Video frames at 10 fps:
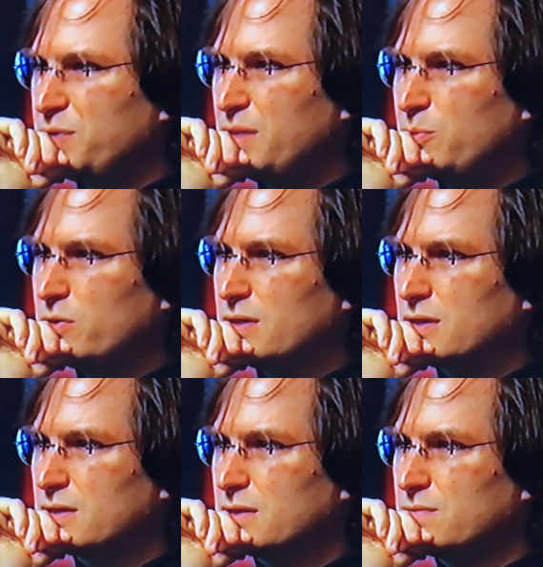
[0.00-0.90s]
People
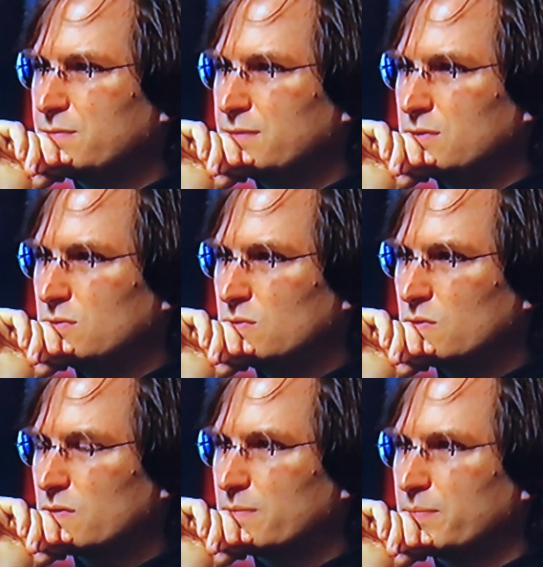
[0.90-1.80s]
get
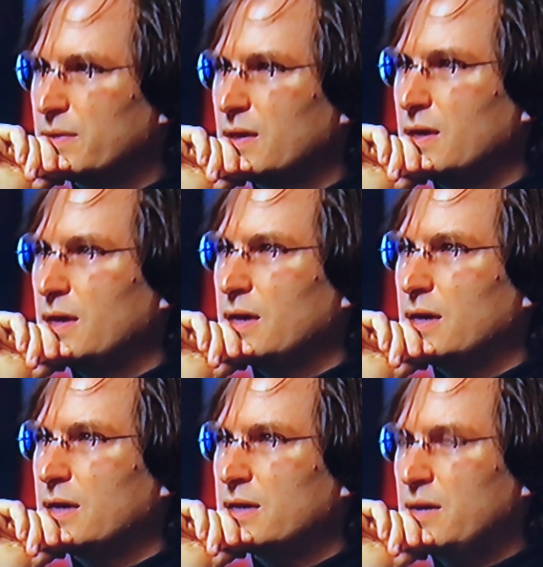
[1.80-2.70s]
confused.
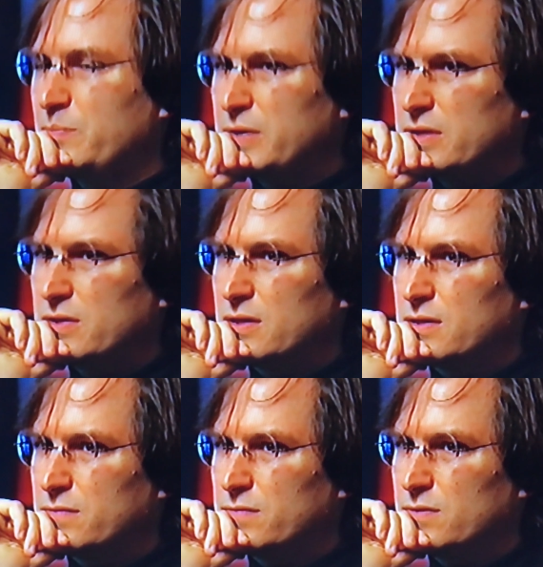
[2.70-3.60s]
Companies
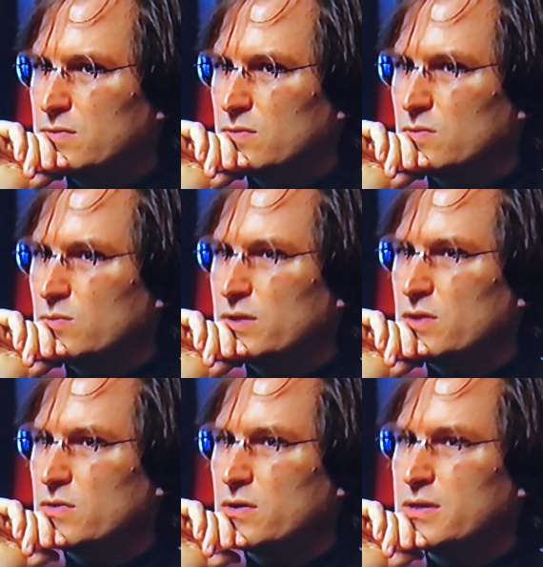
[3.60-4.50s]
get confused. When
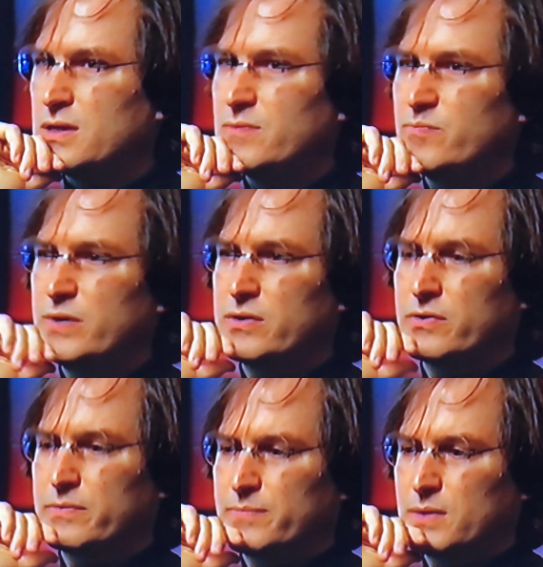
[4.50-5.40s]
they start getting
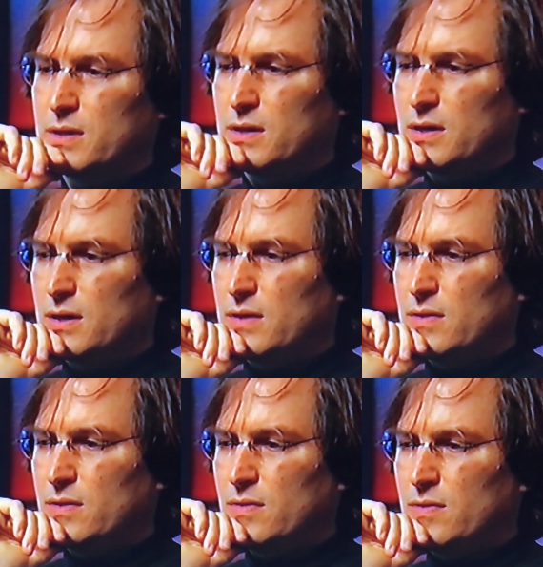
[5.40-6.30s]
bigger,
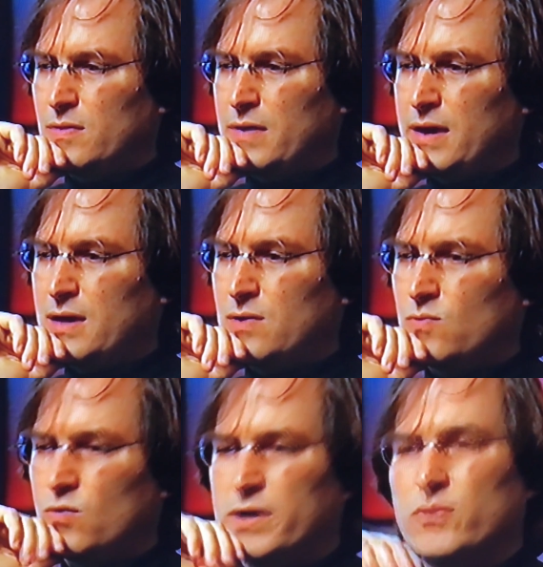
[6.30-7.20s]
they
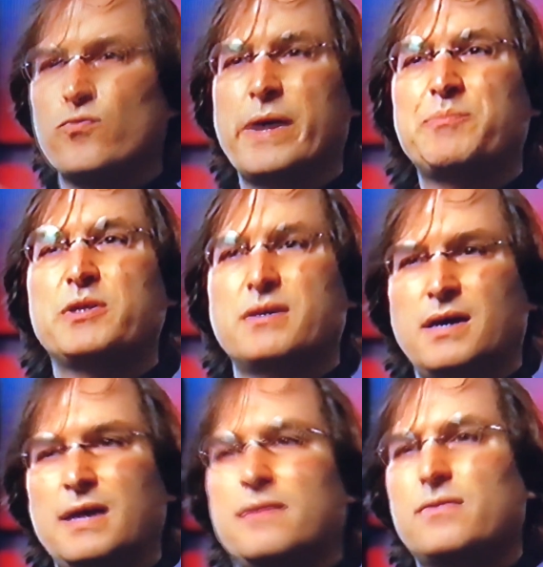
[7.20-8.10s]
want to
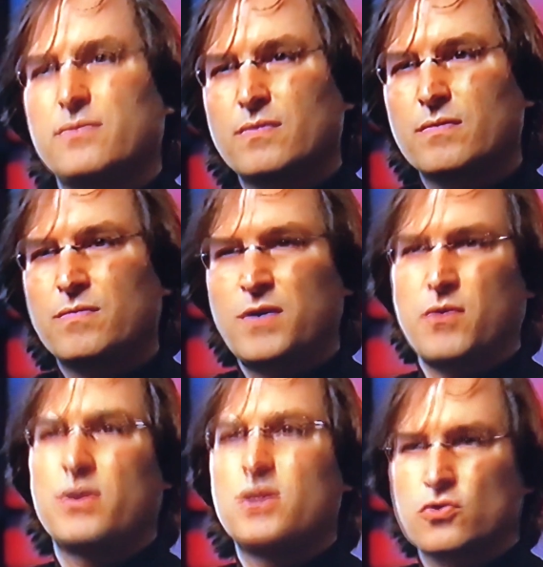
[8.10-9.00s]
replicate
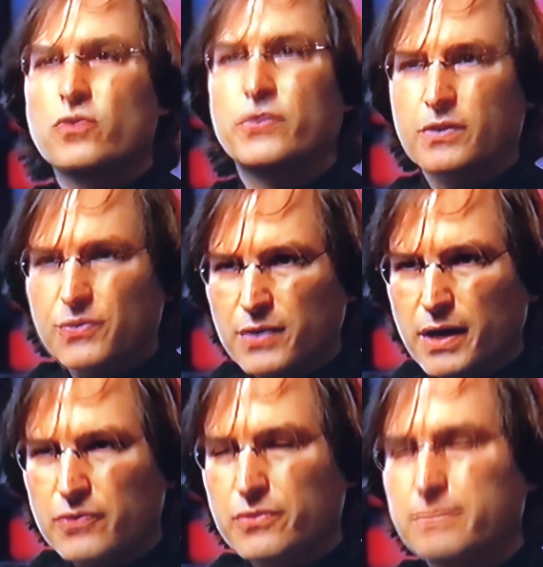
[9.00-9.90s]
their initial
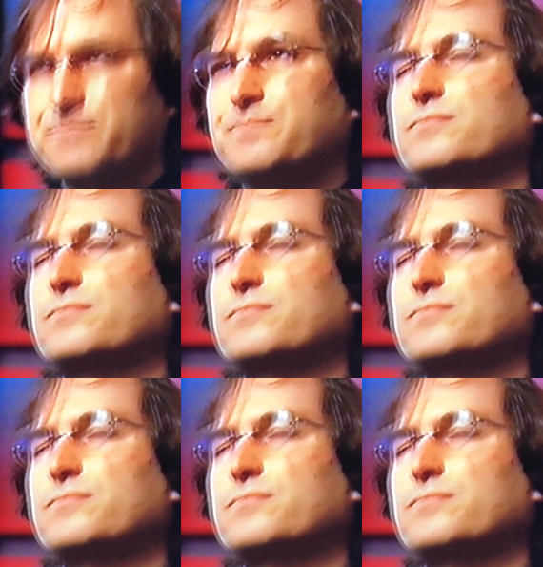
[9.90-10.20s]
success.